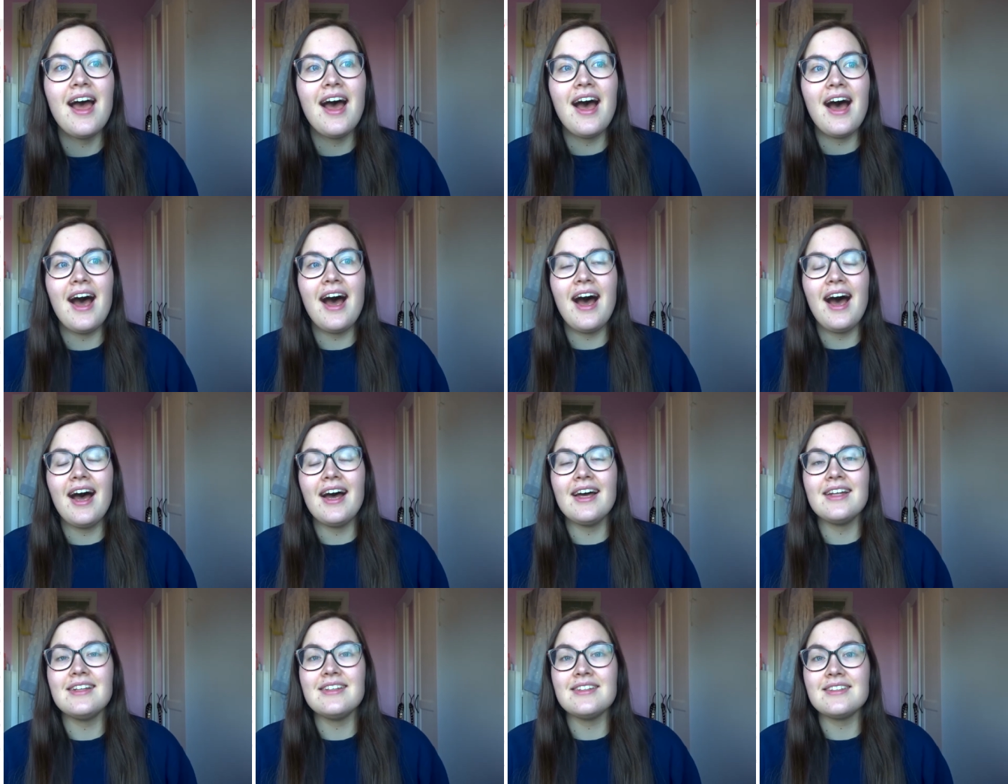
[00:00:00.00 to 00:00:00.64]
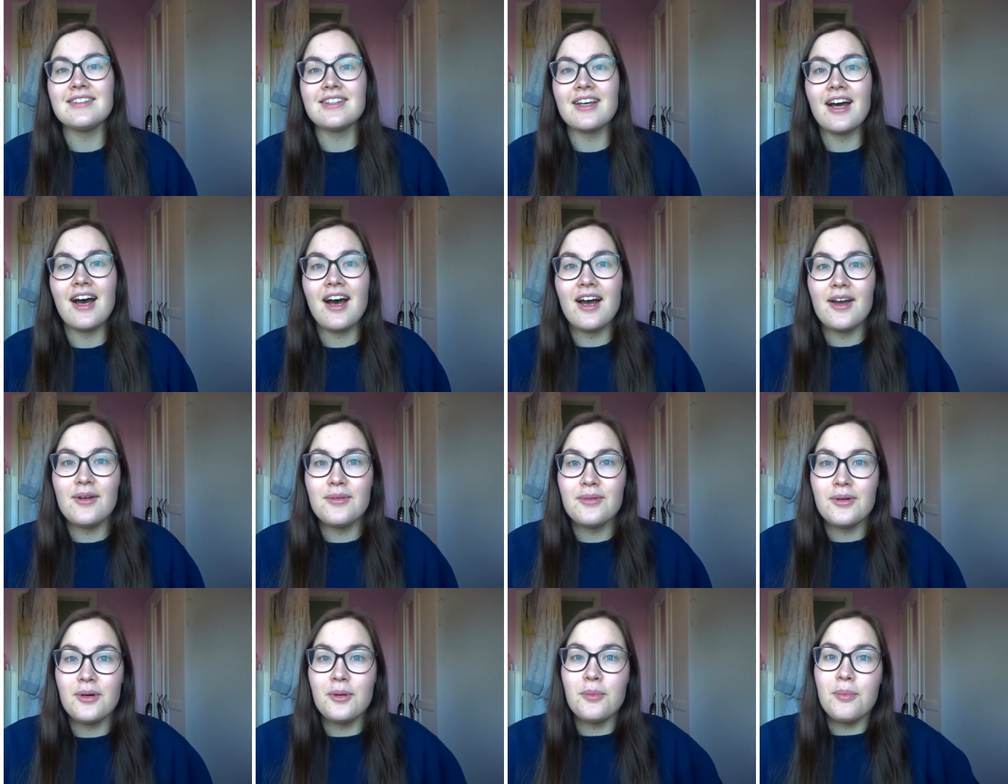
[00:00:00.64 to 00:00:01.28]
and
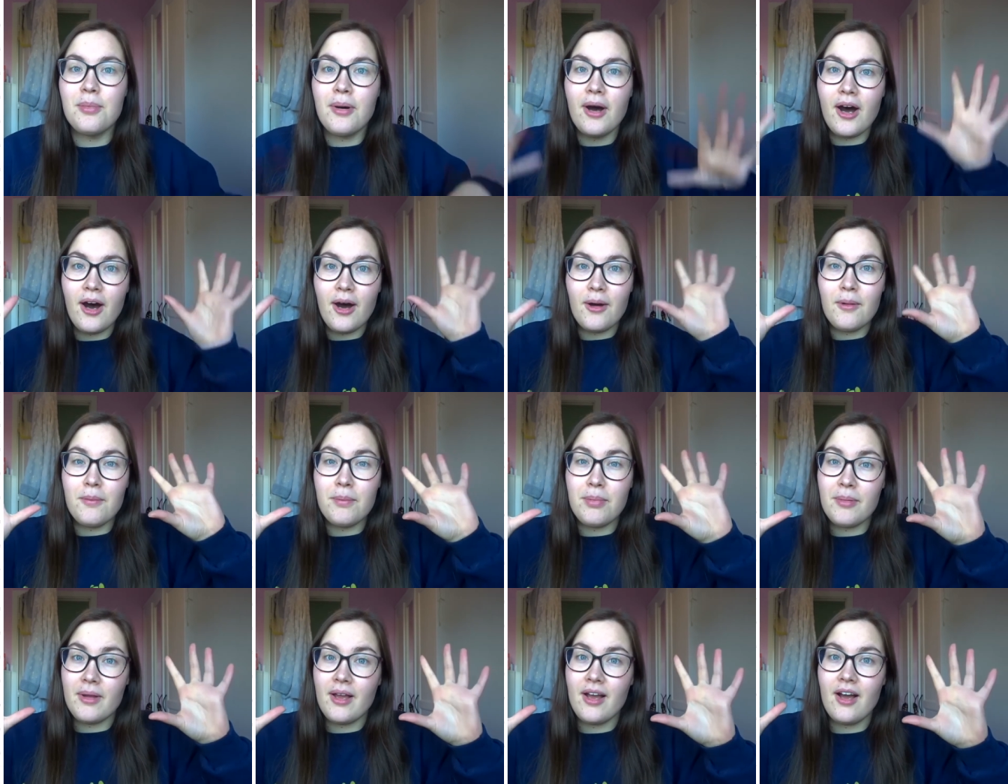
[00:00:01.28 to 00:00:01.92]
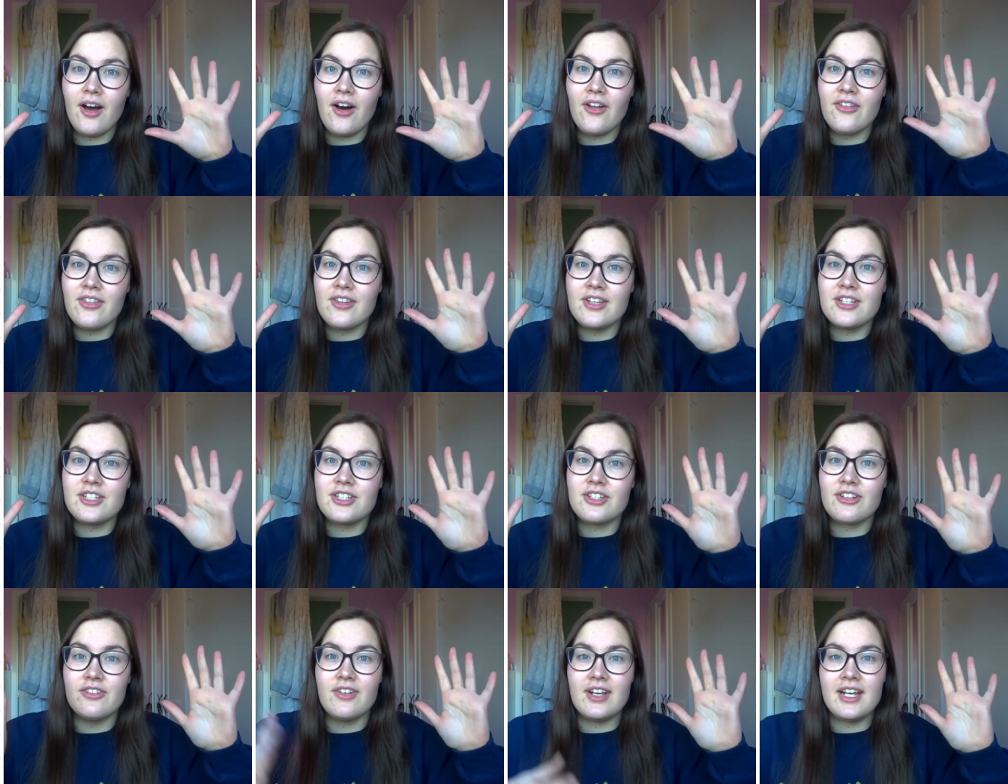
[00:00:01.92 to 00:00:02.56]
I will pop on the
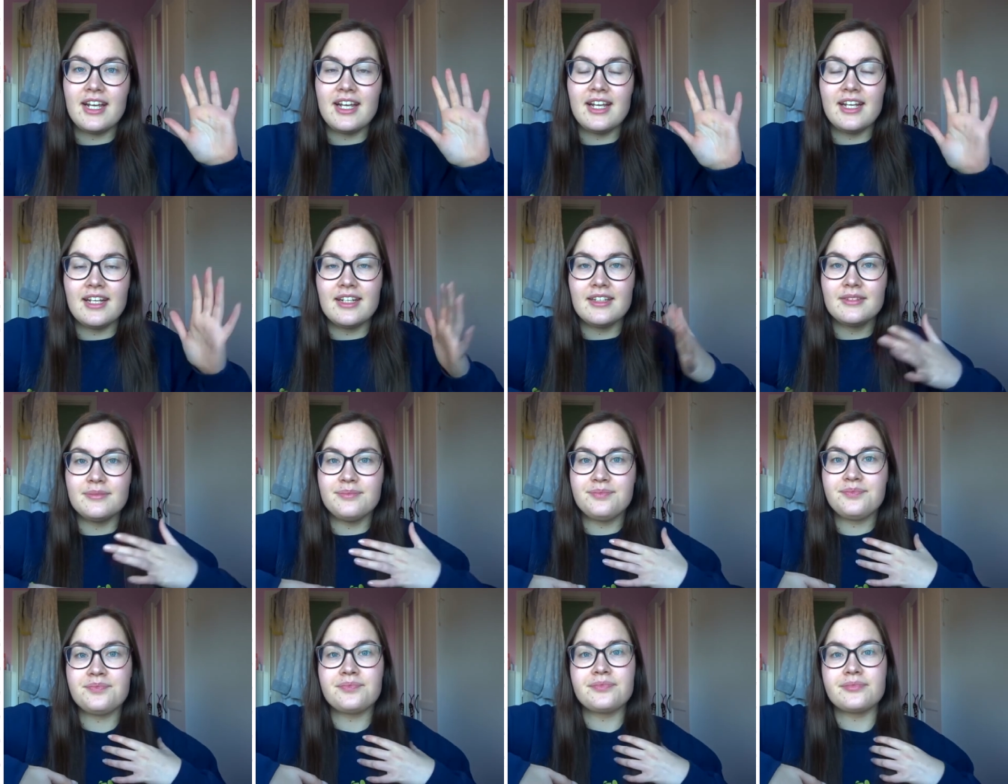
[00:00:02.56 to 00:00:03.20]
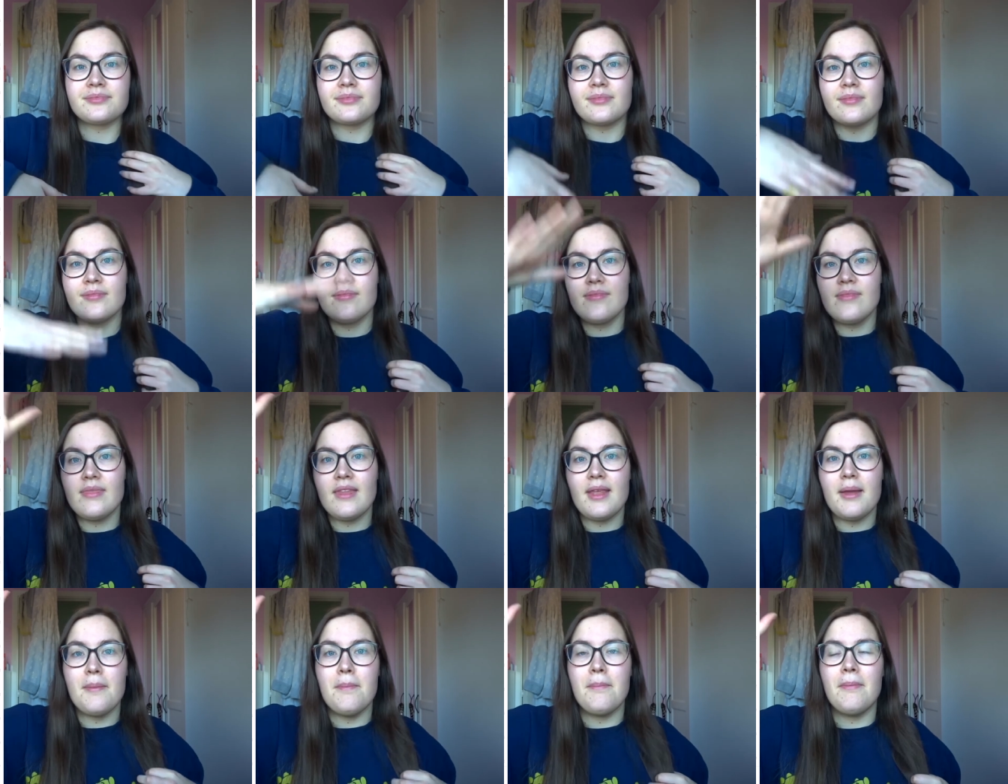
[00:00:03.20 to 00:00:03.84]
screen
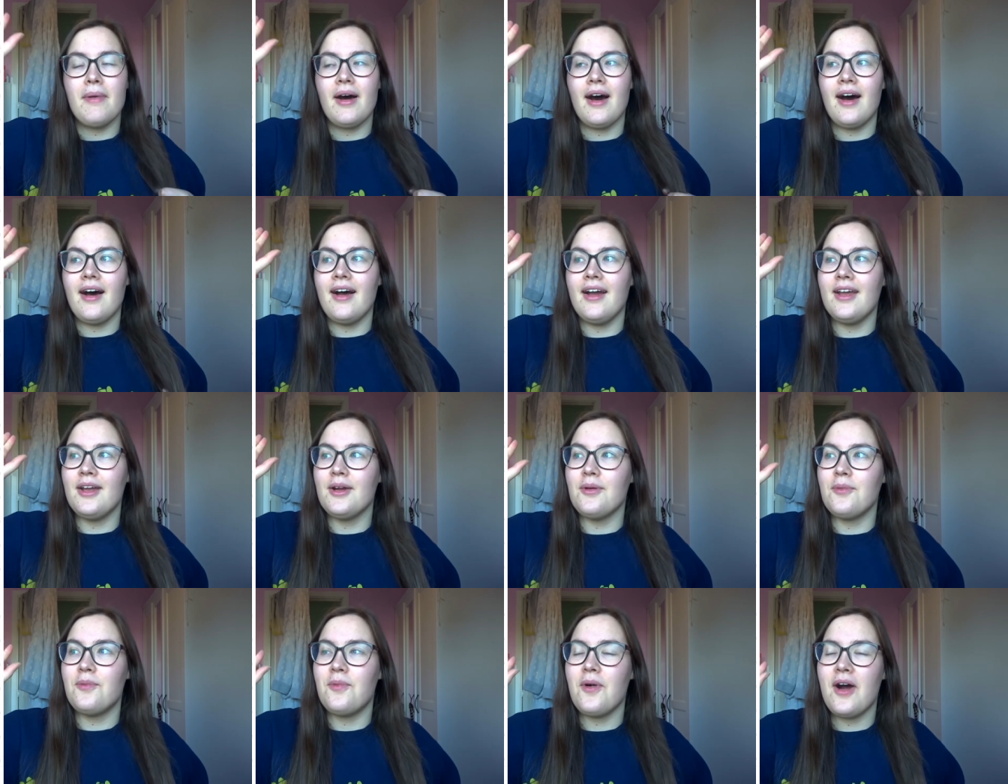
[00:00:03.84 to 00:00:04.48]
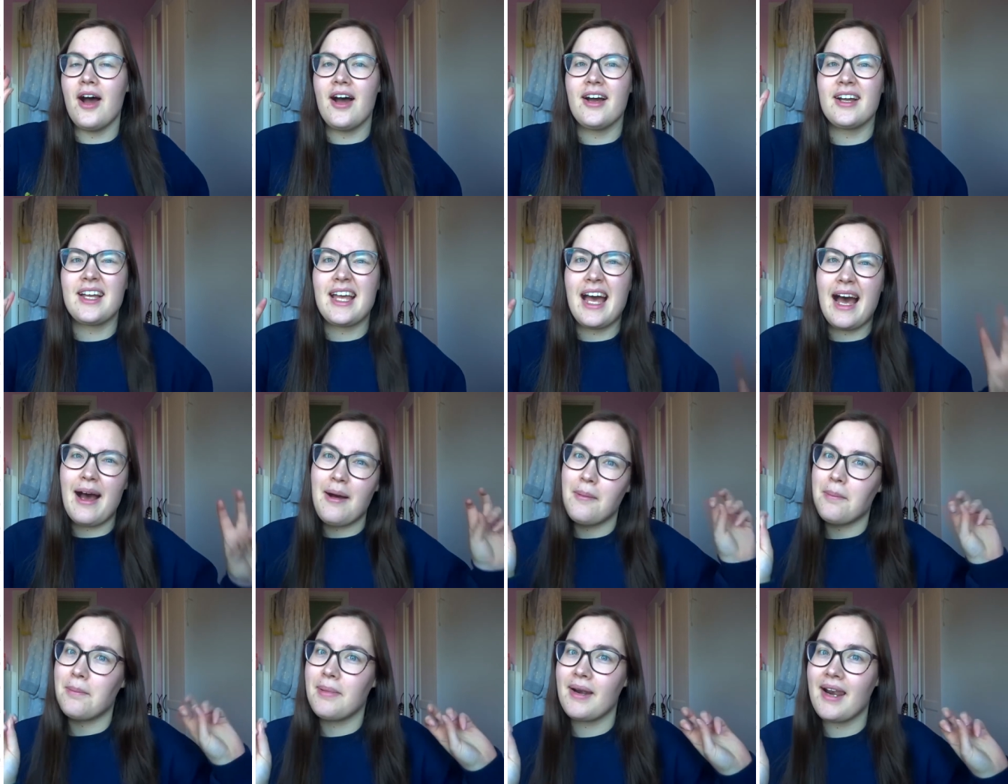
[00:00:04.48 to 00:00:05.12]
my
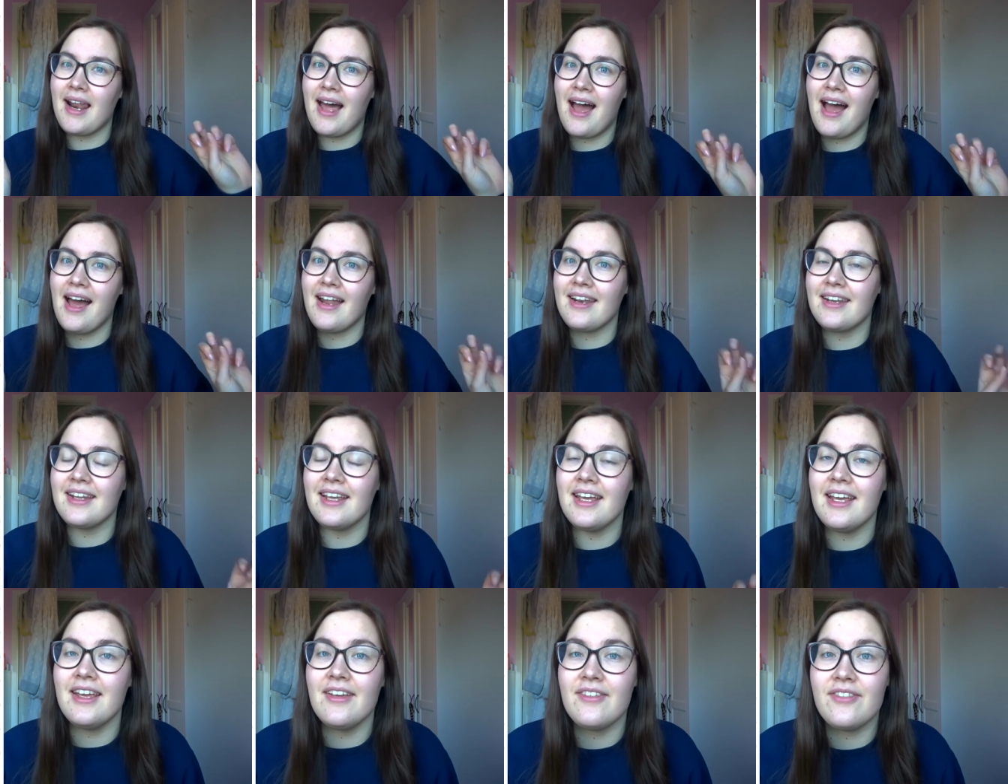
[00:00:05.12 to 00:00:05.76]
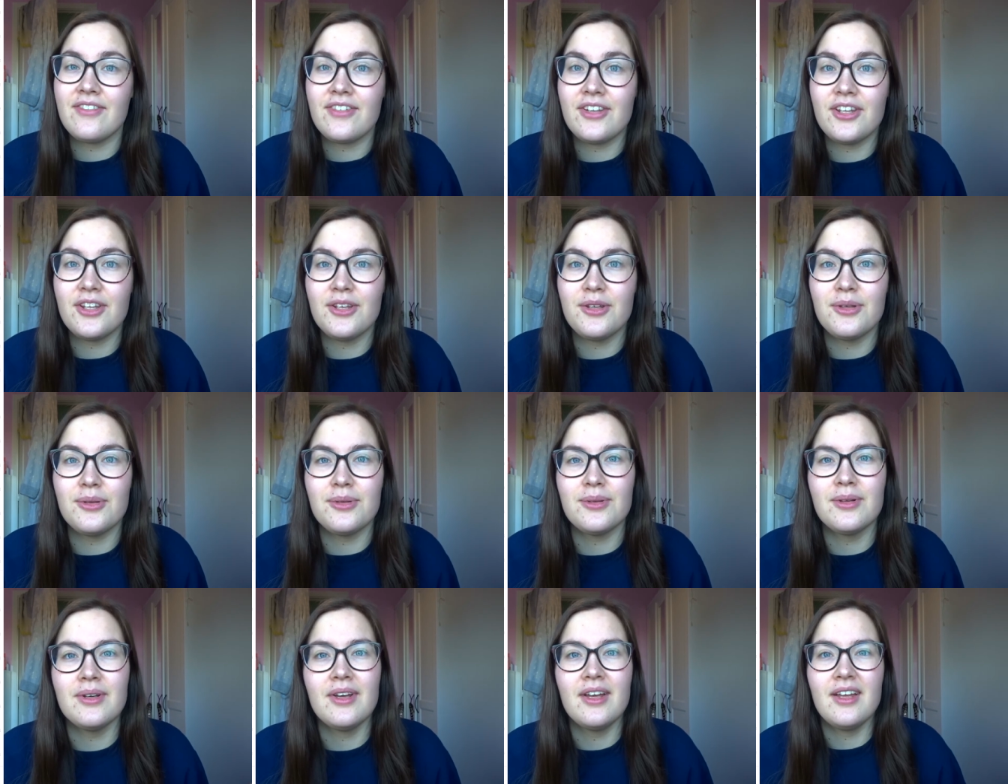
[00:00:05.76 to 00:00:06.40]
workout plan if
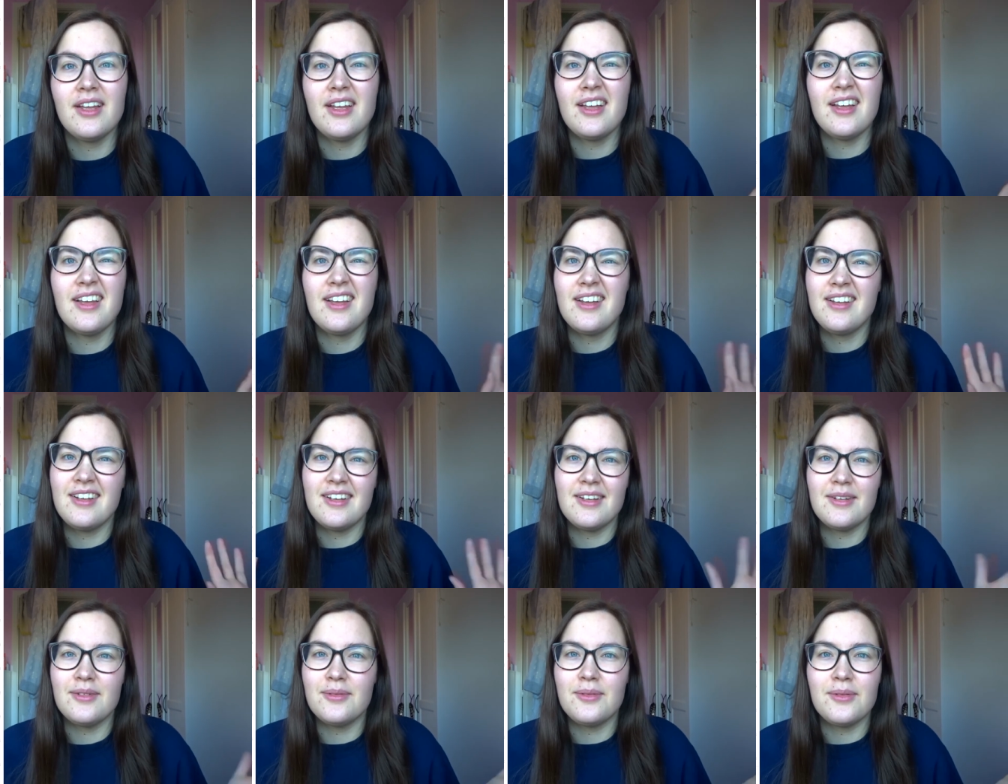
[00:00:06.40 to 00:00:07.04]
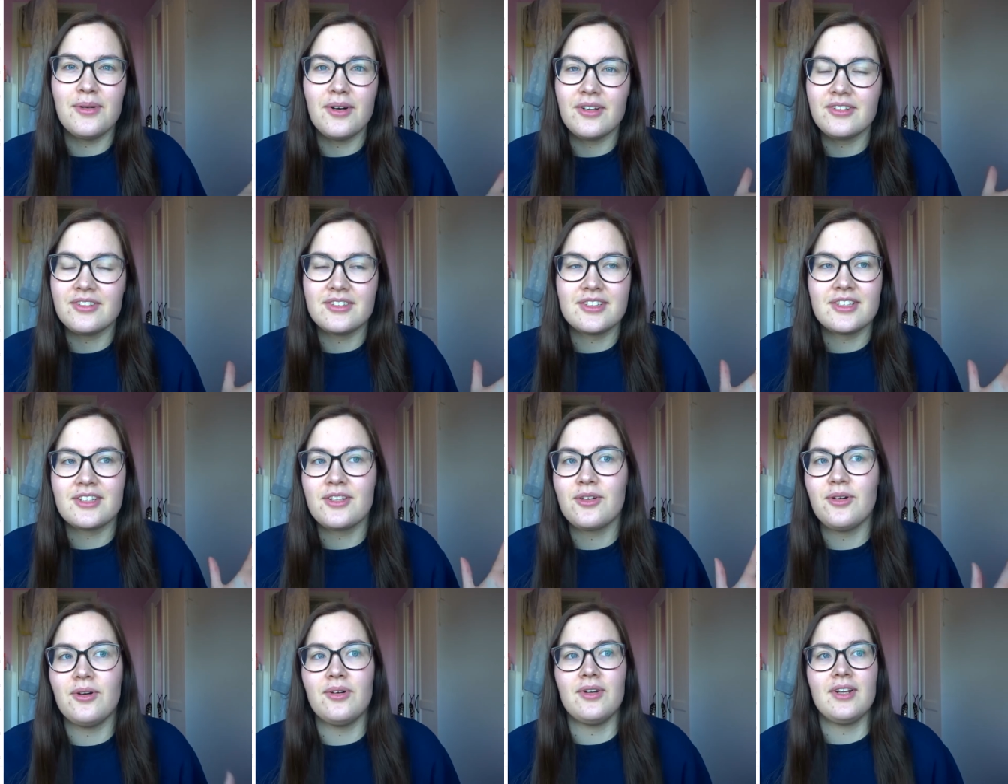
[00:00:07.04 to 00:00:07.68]
you want to
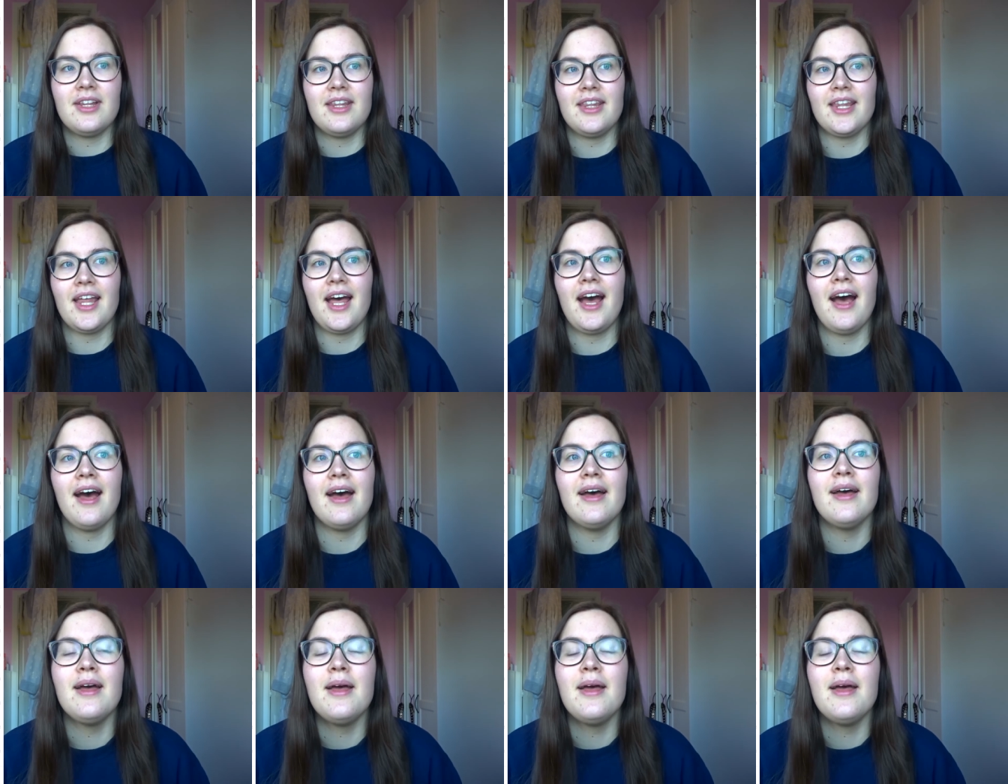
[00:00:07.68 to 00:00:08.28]
call it that.